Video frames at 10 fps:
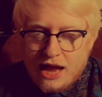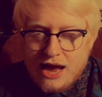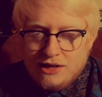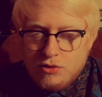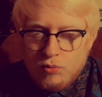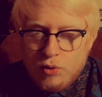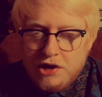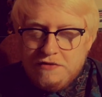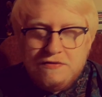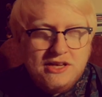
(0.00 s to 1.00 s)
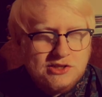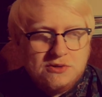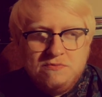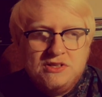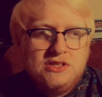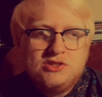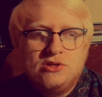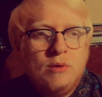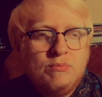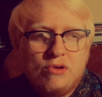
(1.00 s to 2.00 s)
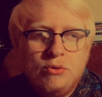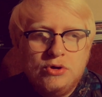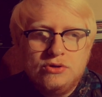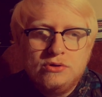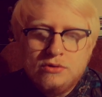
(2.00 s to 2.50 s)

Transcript: And why fix something that's not broken?